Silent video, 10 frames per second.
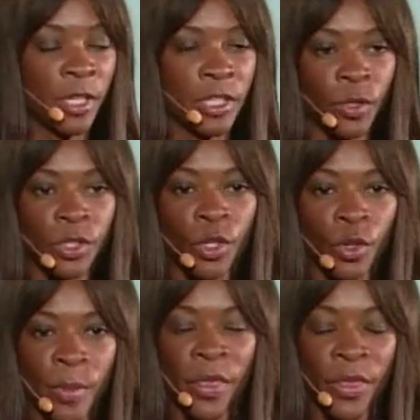is going to
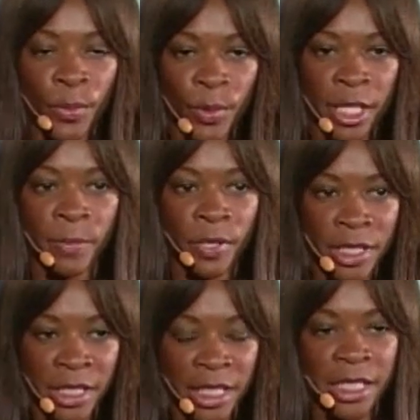grow by
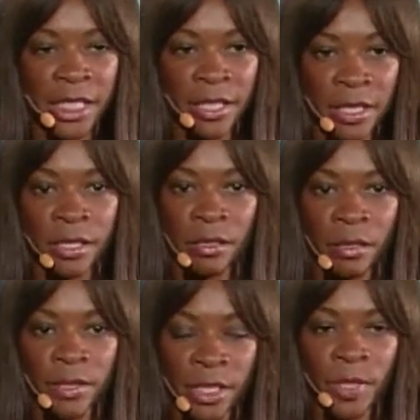3% this
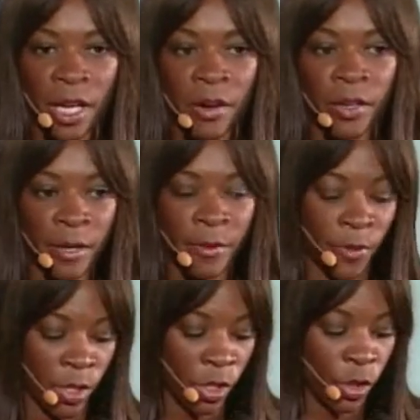year, sub-Saharan
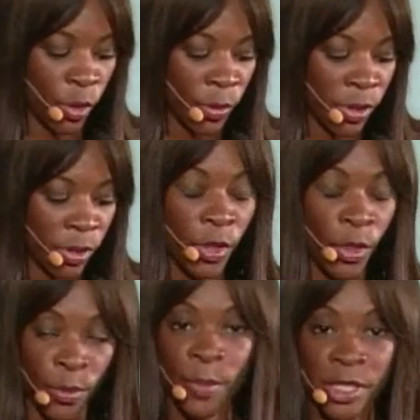African growth.
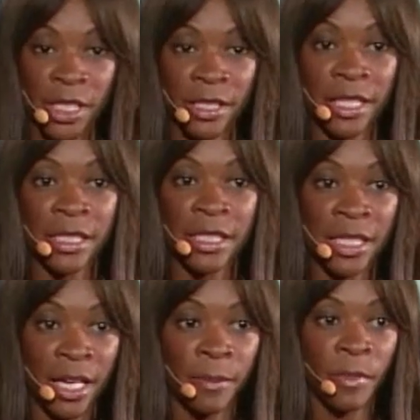3%, at a
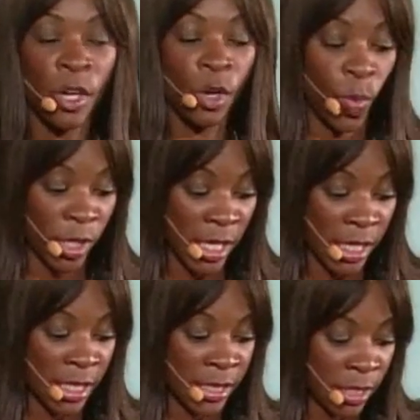time when,
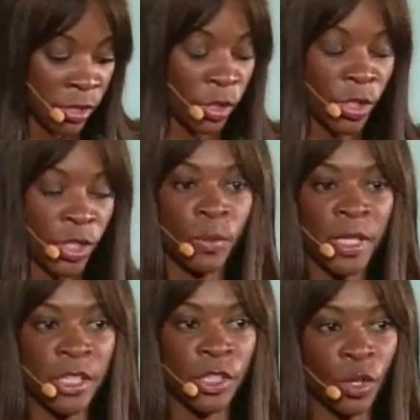as I said earlier,
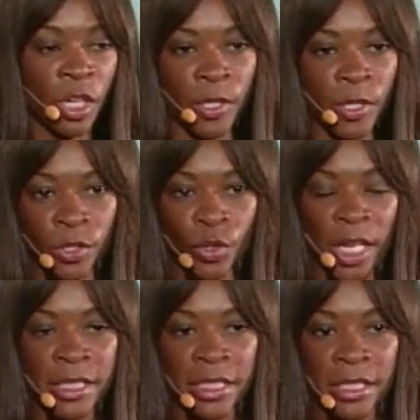Germany is talking about
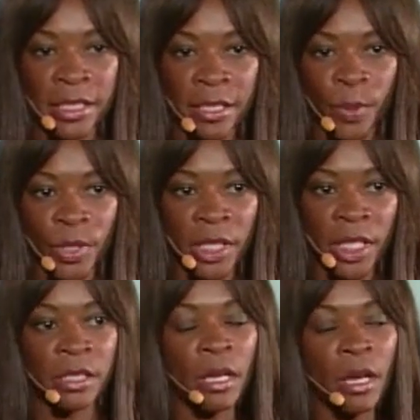contracting
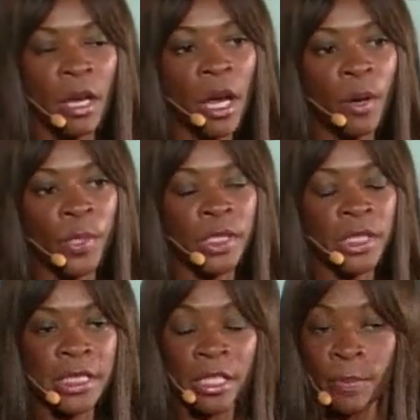6%. We're
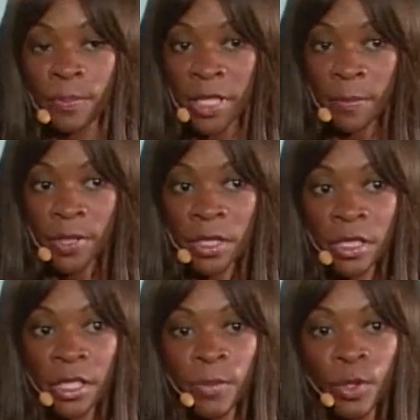seeing
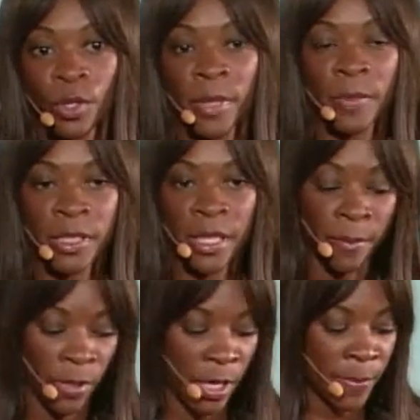10% unemployment
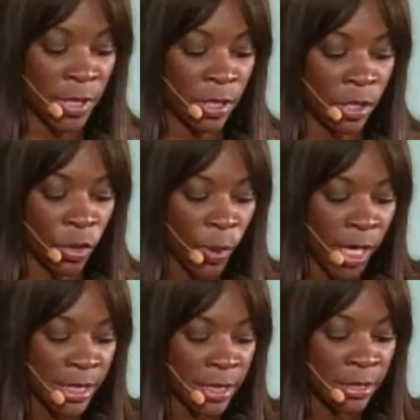perhaps in the
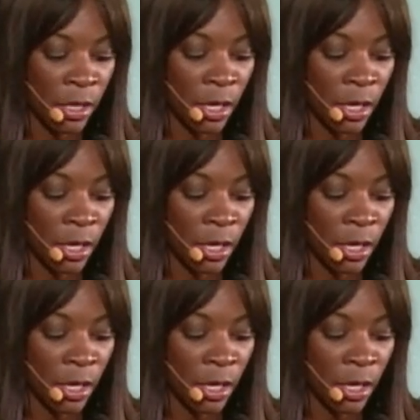US.